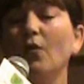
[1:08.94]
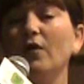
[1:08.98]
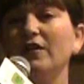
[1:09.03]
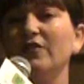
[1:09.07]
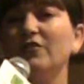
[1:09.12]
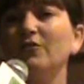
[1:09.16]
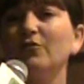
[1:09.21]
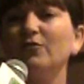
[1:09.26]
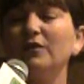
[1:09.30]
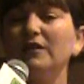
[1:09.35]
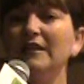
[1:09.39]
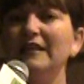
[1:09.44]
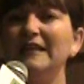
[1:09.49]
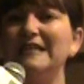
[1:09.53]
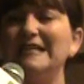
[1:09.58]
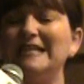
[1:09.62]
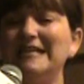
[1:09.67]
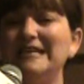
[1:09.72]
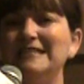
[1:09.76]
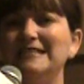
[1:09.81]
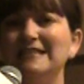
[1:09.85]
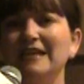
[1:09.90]
One of the really
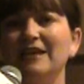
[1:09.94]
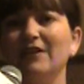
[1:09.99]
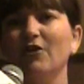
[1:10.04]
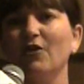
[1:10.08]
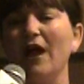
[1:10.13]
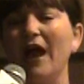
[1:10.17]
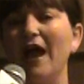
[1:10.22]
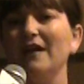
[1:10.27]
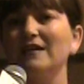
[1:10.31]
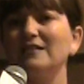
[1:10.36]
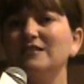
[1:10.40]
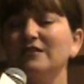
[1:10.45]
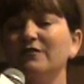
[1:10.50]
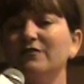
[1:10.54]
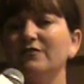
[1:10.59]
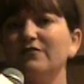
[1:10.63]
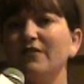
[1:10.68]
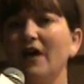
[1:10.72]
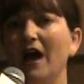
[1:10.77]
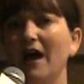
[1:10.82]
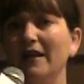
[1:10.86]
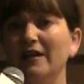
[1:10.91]
neat
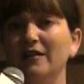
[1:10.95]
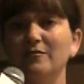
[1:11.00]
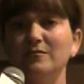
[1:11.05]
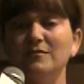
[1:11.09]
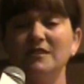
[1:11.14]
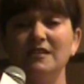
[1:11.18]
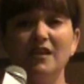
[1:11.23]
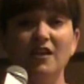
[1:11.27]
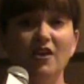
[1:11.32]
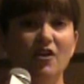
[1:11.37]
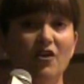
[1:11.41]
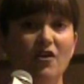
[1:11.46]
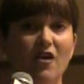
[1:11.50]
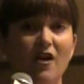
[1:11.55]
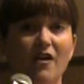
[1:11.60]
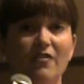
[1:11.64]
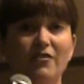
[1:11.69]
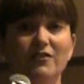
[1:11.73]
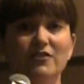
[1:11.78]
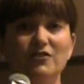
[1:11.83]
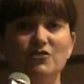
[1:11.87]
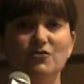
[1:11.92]
interactive items here
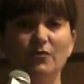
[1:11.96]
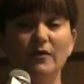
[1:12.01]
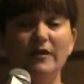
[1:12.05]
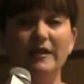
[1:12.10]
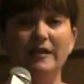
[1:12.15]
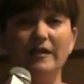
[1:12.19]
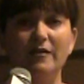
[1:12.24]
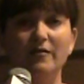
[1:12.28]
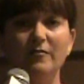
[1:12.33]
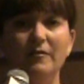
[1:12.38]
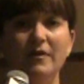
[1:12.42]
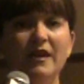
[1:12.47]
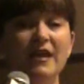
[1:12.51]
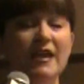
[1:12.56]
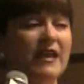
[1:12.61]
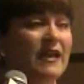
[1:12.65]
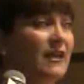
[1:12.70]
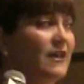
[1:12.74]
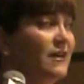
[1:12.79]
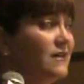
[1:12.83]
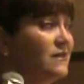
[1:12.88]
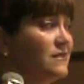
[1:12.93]
on the Dream
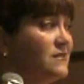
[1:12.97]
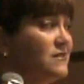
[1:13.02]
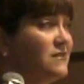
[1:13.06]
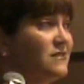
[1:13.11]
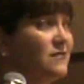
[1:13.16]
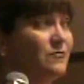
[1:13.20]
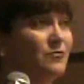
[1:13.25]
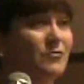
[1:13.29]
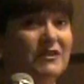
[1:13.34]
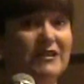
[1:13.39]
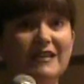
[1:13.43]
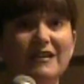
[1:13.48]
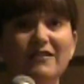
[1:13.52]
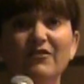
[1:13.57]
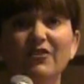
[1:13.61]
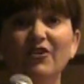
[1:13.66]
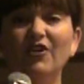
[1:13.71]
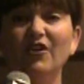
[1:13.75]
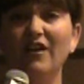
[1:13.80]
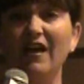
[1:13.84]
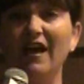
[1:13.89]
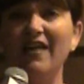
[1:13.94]
is, believe it
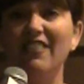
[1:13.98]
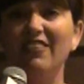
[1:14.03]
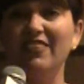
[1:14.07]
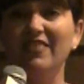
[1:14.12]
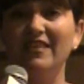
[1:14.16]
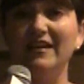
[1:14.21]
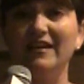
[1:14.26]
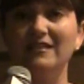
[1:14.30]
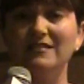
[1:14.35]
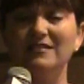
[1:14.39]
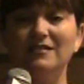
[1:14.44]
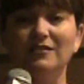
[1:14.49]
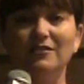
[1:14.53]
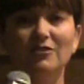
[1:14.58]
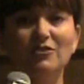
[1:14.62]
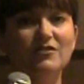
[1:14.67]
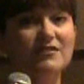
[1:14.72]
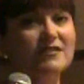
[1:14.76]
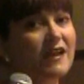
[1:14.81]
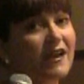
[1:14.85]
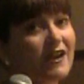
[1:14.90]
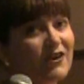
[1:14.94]
or not, this. It
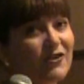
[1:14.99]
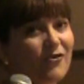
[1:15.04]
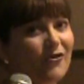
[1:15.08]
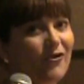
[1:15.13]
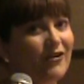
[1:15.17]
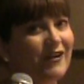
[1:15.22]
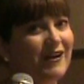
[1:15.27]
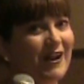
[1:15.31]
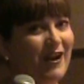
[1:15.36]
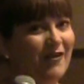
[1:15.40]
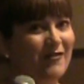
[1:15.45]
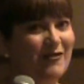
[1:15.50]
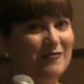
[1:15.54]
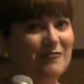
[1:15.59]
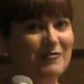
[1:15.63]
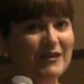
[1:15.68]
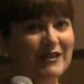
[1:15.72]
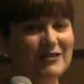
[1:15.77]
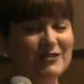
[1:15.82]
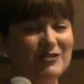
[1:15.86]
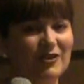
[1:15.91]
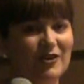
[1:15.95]
looks like an ordinary
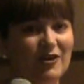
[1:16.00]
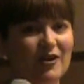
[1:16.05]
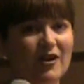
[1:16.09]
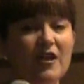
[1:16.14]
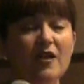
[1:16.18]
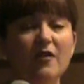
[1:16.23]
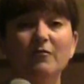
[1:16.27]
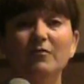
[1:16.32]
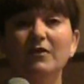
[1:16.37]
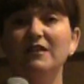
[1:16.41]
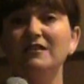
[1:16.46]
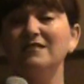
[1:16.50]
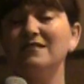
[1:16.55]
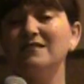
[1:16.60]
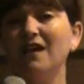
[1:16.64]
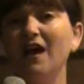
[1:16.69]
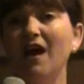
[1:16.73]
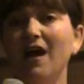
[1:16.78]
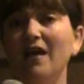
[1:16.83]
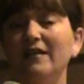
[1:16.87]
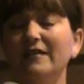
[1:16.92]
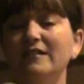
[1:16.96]
picture, but it's
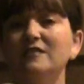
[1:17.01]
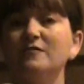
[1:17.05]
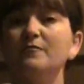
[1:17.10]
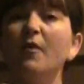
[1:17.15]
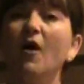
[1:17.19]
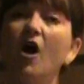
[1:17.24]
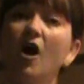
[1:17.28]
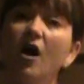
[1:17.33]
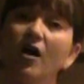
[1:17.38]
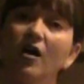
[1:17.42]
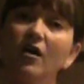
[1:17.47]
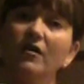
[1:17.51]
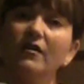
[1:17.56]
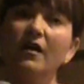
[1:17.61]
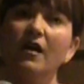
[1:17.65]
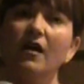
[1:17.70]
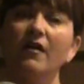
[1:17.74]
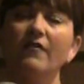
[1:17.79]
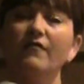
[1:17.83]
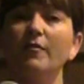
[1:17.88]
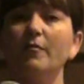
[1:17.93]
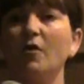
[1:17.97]
not. It's part
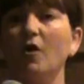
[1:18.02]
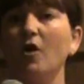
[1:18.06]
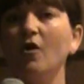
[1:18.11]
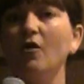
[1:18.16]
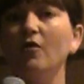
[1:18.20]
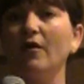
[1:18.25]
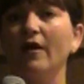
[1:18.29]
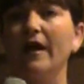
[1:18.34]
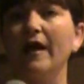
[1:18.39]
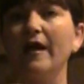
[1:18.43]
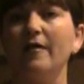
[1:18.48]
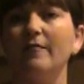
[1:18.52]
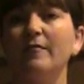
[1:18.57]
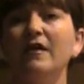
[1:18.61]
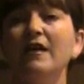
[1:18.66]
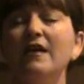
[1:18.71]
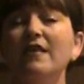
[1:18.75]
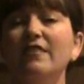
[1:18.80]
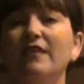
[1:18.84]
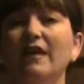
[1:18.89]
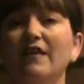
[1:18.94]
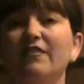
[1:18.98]
of a program
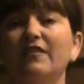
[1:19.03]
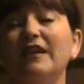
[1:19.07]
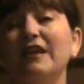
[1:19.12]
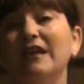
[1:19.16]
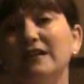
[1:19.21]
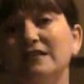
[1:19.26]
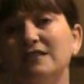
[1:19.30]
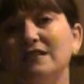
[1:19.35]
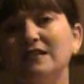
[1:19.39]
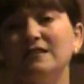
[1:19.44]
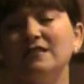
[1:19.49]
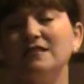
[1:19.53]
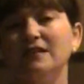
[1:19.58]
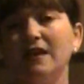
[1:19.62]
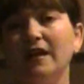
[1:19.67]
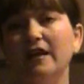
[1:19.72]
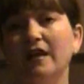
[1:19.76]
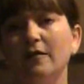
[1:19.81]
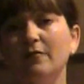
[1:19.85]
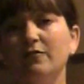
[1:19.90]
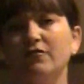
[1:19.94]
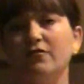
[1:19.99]
that kids can
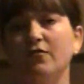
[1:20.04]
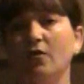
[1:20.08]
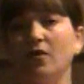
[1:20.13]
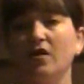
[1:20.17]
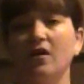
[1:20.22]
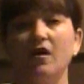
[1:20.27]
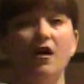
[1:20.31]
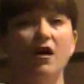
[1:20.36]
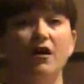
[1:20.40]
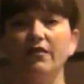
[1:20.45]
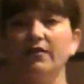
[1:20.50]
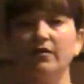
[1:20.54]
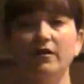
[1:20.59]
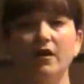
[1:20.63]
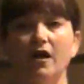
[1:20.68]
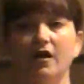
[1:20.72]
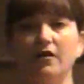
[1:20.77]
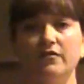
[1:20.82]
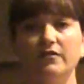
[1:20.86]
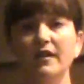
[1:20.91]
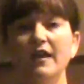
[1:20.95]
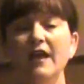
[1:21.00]
sign up for on their
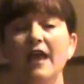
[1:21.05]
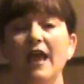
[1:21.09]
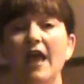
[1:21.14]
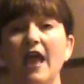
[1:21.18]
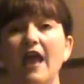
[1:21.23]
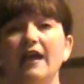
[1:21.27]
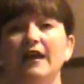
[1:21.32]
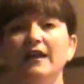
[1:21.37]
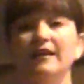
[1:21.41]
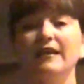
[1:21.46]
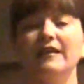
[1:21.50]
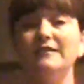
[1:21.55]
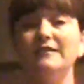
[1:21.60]
own, and